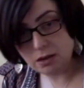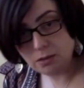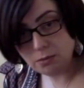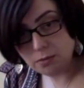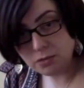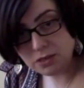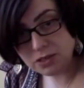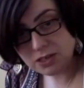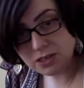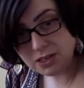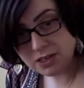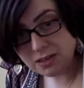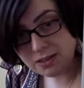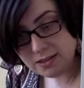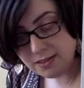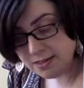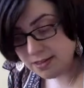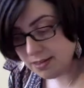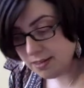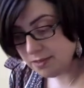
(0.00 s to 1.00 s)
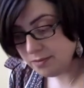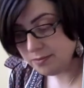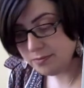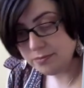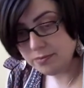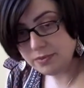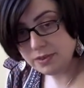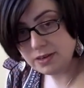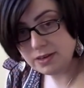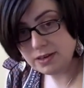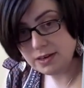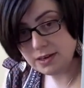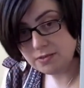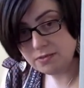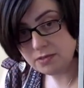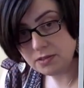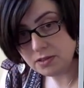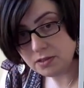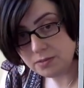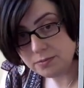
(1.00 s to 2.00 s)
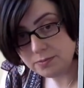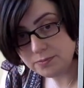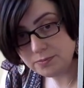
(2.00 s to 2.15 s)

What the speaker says: which is the devil.